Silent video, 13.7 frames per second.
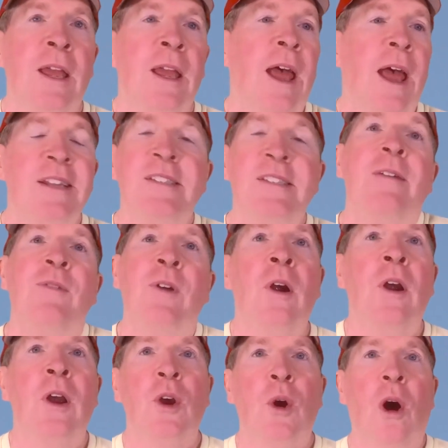has ever
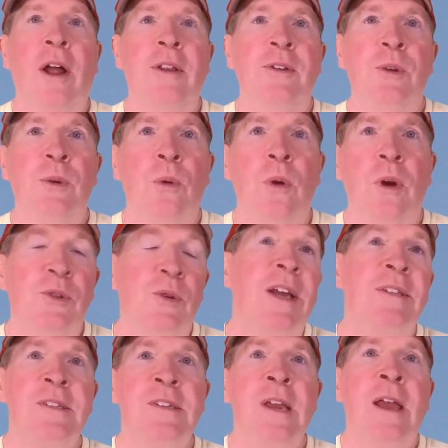gone to
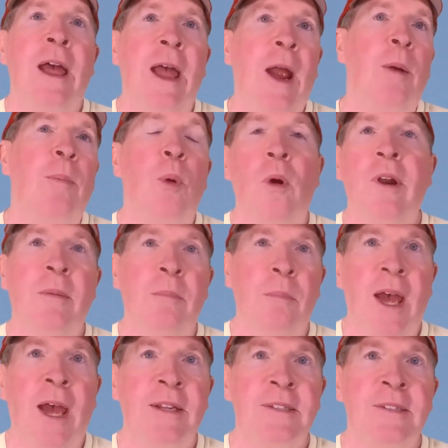address airport
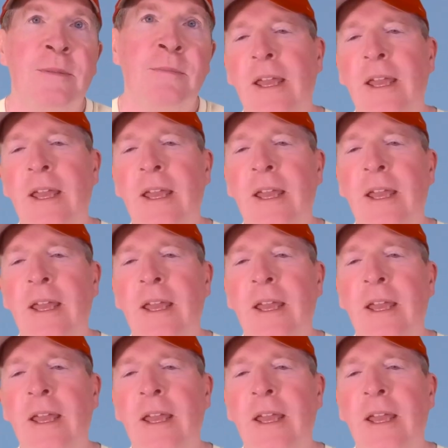impacts.